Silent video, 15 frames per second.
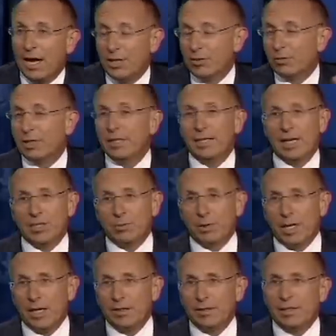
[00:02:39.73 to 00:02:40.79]
annually. That's
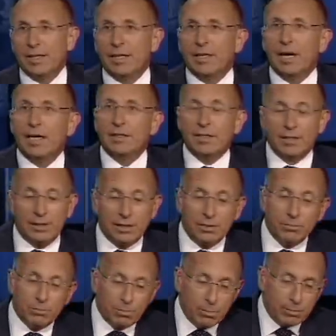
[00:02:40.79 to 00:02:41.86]
what I think. I think
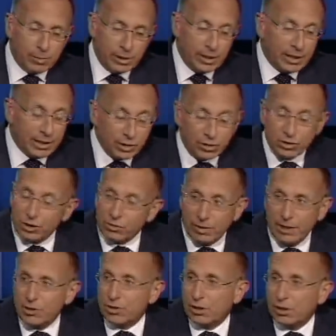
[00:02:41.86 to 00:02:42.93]
the interest
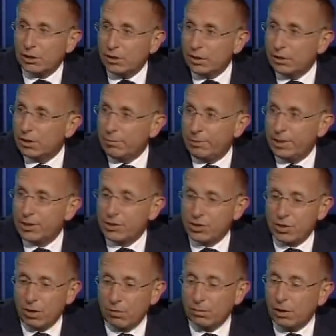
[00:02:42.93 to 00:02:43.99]
rates clearly being
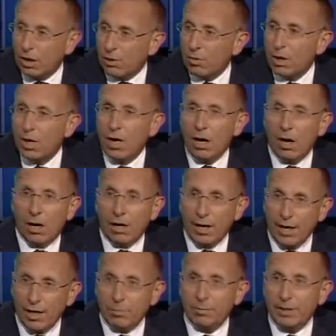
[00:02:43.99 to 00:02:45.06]
so low are
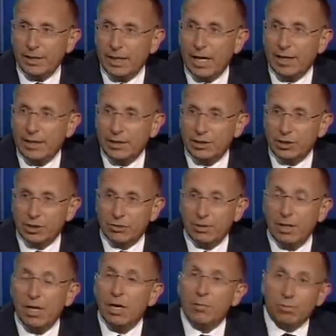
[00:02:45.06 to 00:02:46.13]
helping that
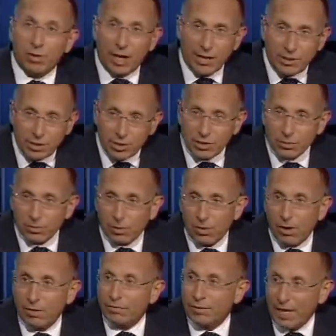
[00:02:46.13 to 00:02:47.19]
industry. Prices are
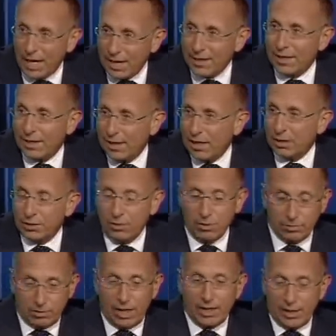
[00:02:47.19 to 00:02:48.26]
off. That
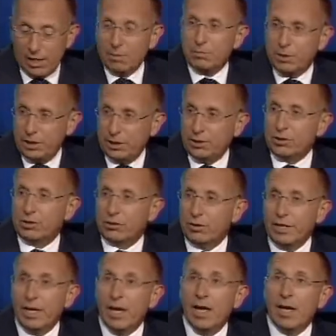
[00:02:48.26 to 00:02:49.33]
helps the
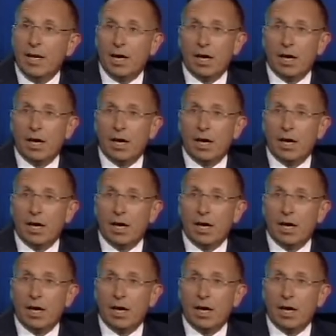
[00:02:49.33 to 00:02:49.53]
industry.